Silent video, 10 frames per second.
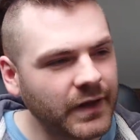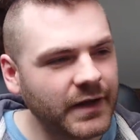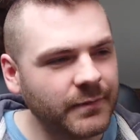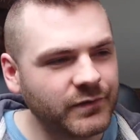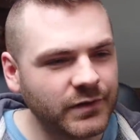So
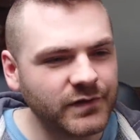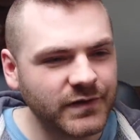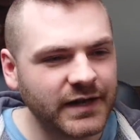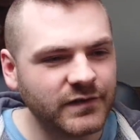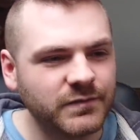I always
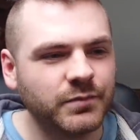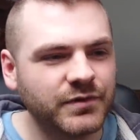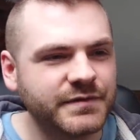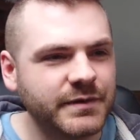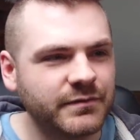feel like it's
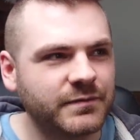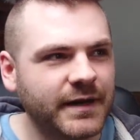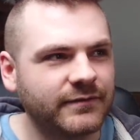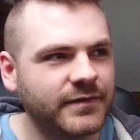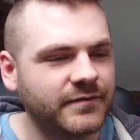important to be
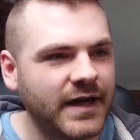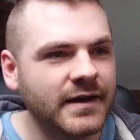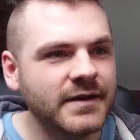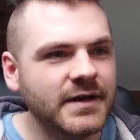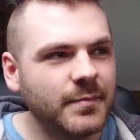respectful of
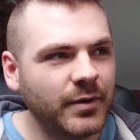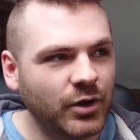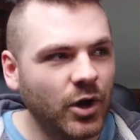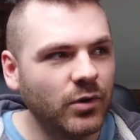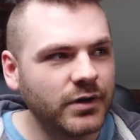that.
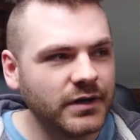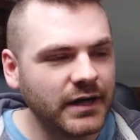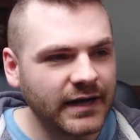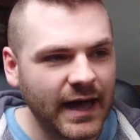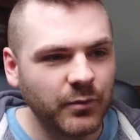But
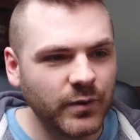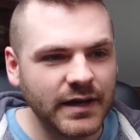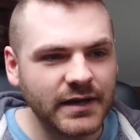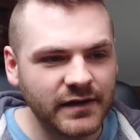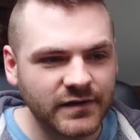Golden
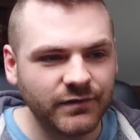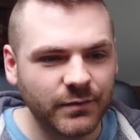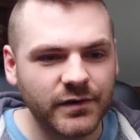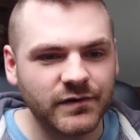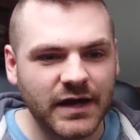Kamuy is
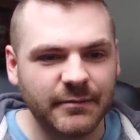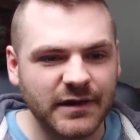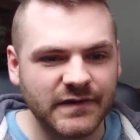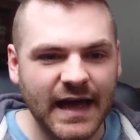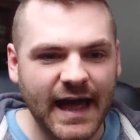definitely one of those
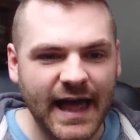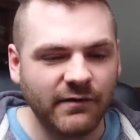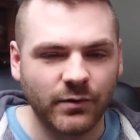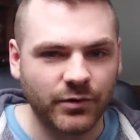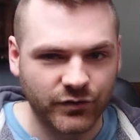animes that
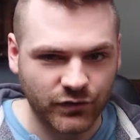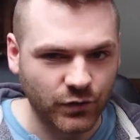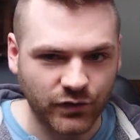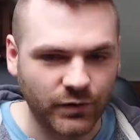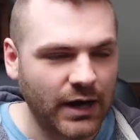everyone just
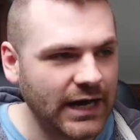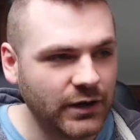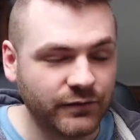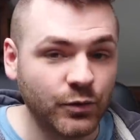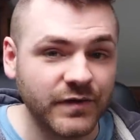talks so
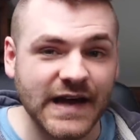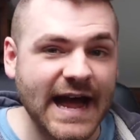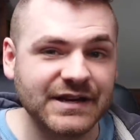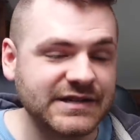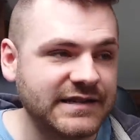highly of who has
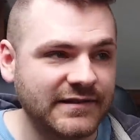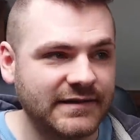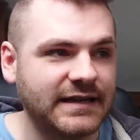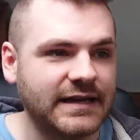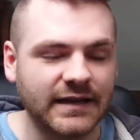actually
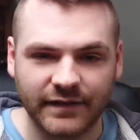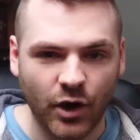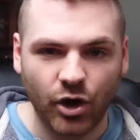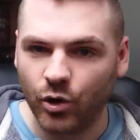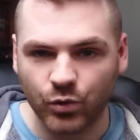seen it, like the
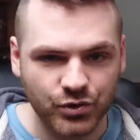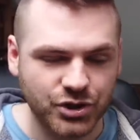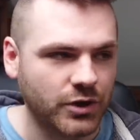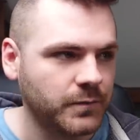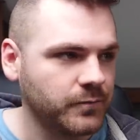whole
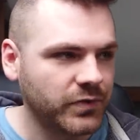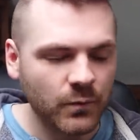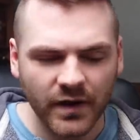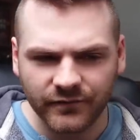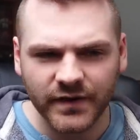show.
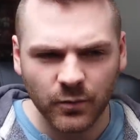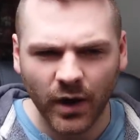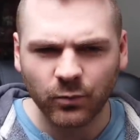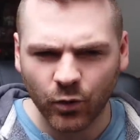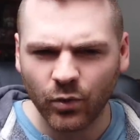
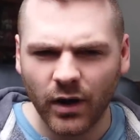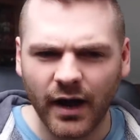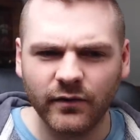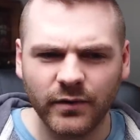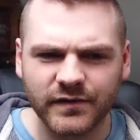One rule
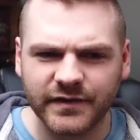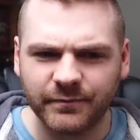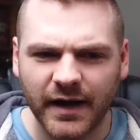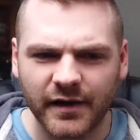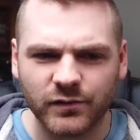I always
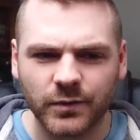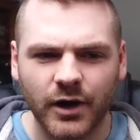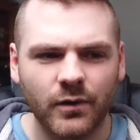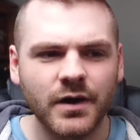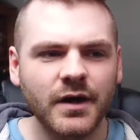live by as
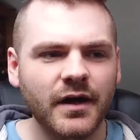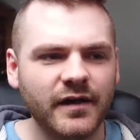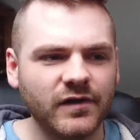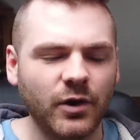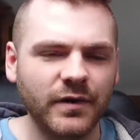well
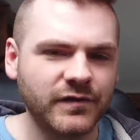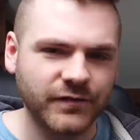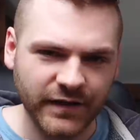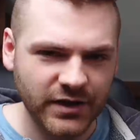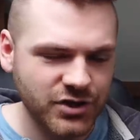is I always
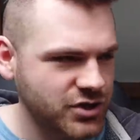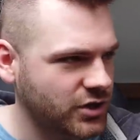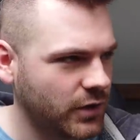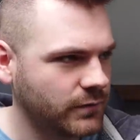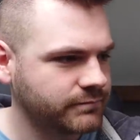finish a
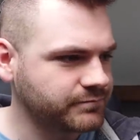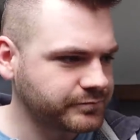show.